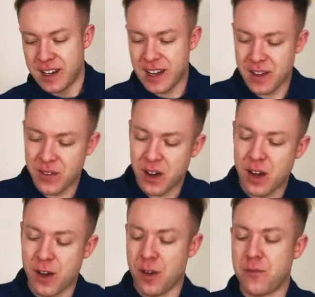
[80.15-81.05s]
Now,
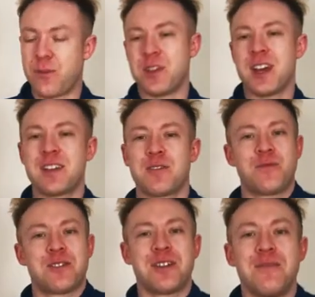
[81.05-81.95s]
for this,
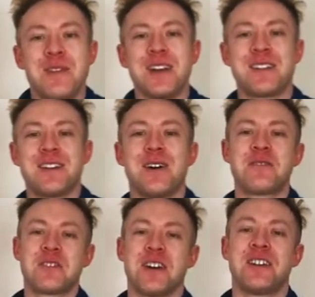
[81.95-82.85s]
for some reason,
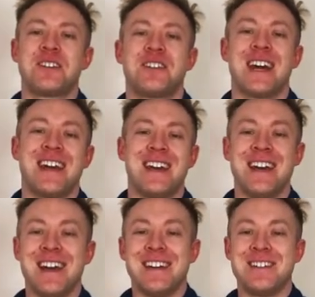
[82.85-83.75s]
I've decided today
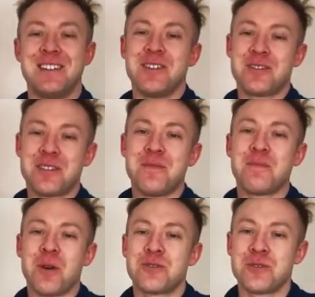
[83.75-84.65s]
to use
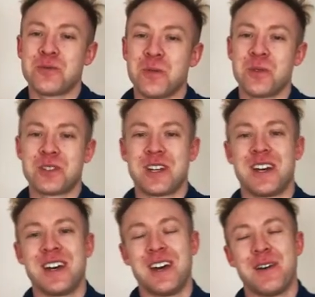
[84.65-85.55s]
some bottled
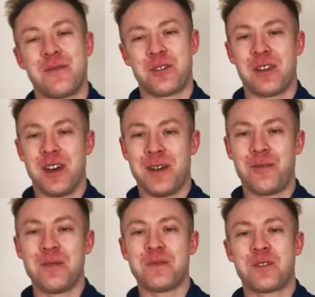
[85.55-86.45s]
water
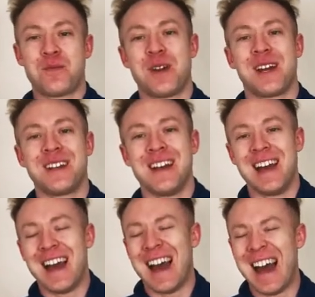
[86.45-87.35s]
from the spring
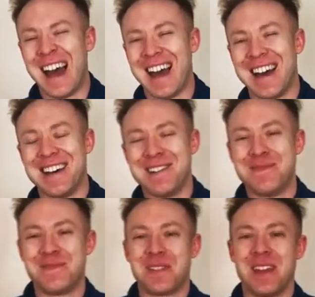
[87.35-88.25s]

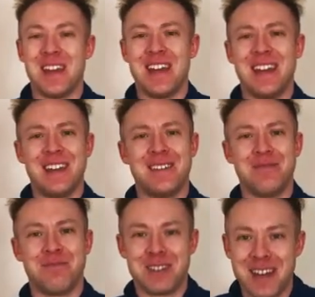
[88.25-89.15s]

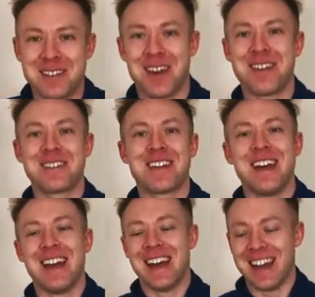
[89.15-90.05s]
in Tesco's,
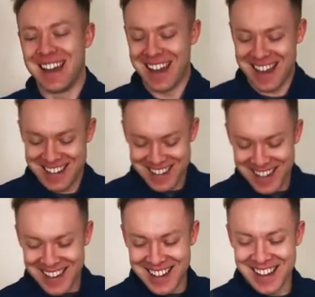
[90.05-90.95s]

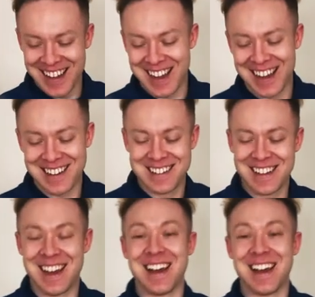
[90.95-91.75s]
and